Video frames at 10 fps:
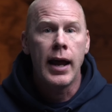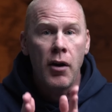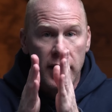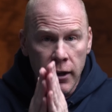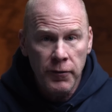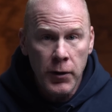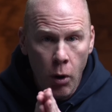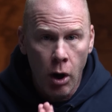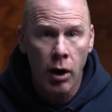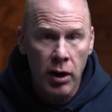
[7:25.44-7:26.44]
Now, if you
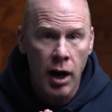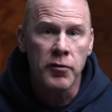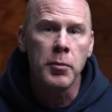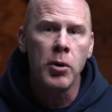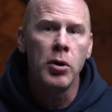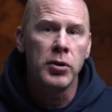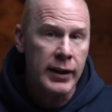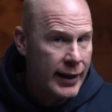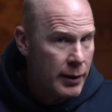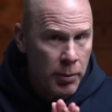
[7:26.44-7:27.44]
aren't comfortable
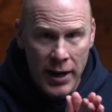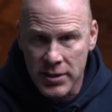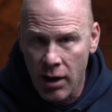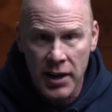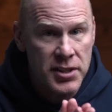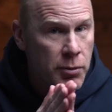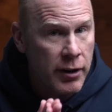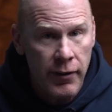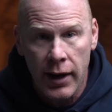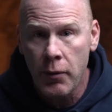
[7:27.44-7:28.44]
getting price targets, doing
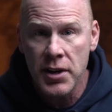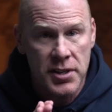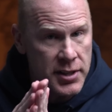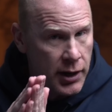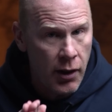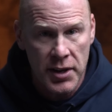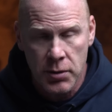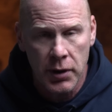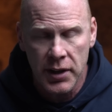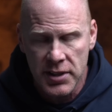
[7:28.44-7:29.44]
valuations and all that sort
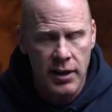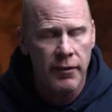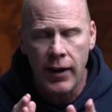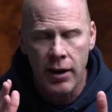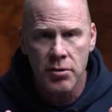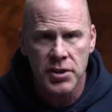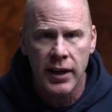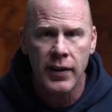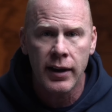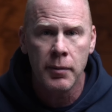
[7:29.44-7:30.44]
of good stuff, I understand
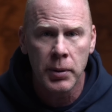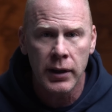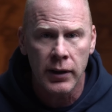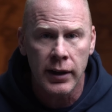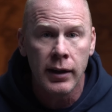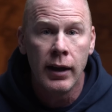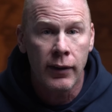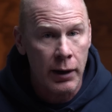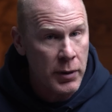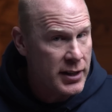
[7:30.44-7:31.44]
that completely.
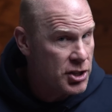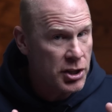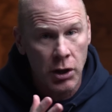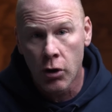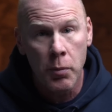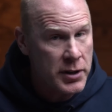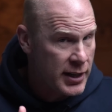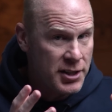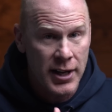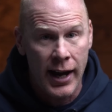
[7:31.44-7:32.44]
Like we teach in the group, we
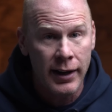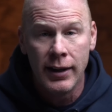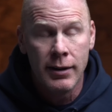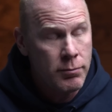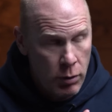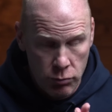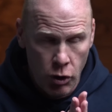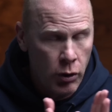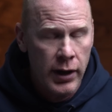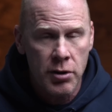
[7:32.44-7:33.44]
teach that,
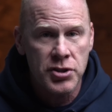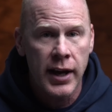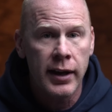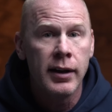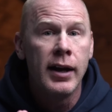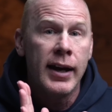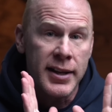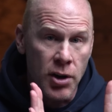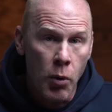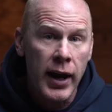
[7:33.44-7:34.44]
totally understand.
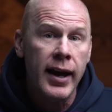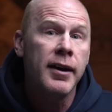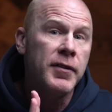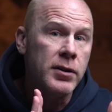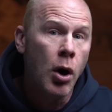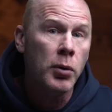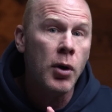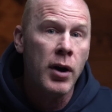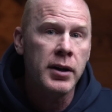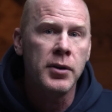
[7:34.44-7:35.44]
It's okay if you don't
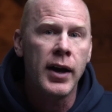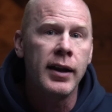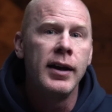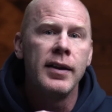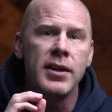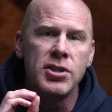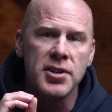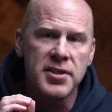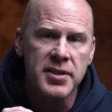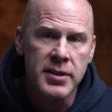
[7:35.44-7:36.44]
know how to do that, then
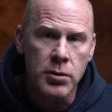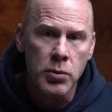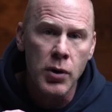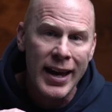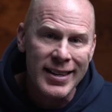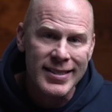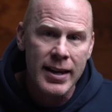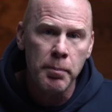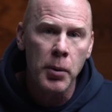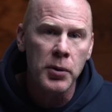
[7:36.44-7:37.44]
just do a
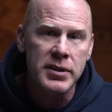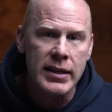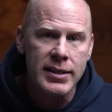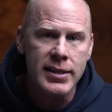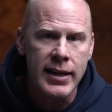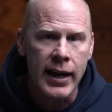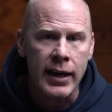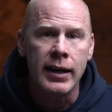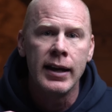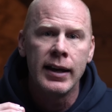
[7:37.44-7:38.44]
simple D C
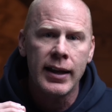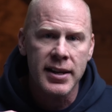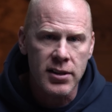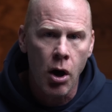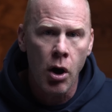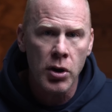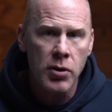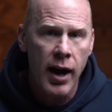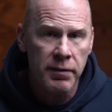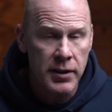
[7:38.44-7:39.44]
A. That is all you
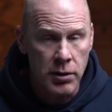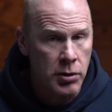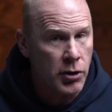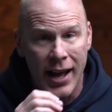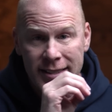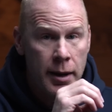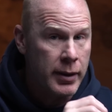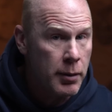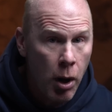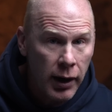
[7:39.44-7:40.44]
have to do. You're not timing
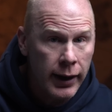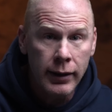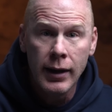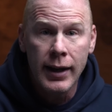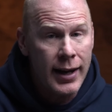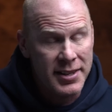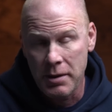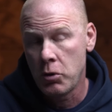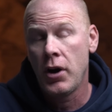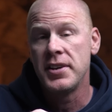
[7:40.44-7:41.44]
the market, not some
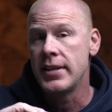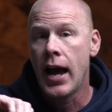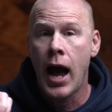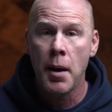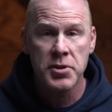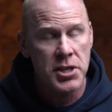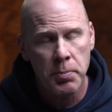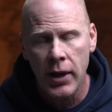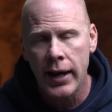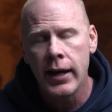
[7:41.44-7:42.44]
crazy options
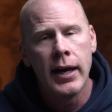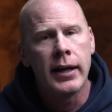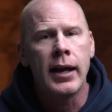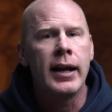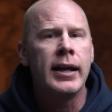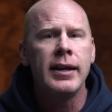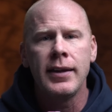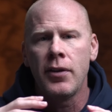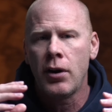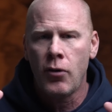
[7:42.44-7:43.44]
play, not any of the
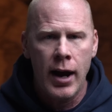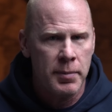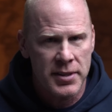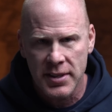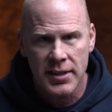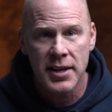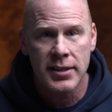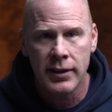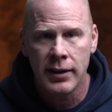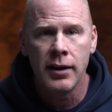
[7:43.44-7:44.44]
other crap that's discussed
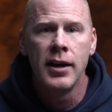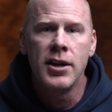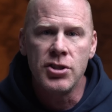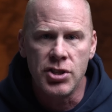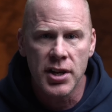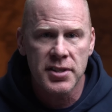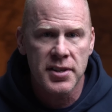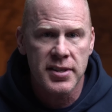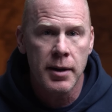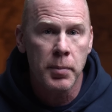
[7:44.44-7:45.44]
out there, just a
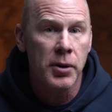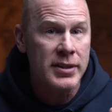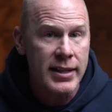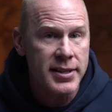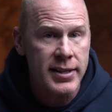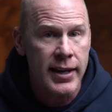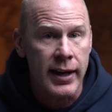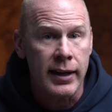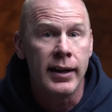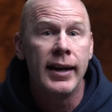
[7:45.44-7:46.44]
simple D C A.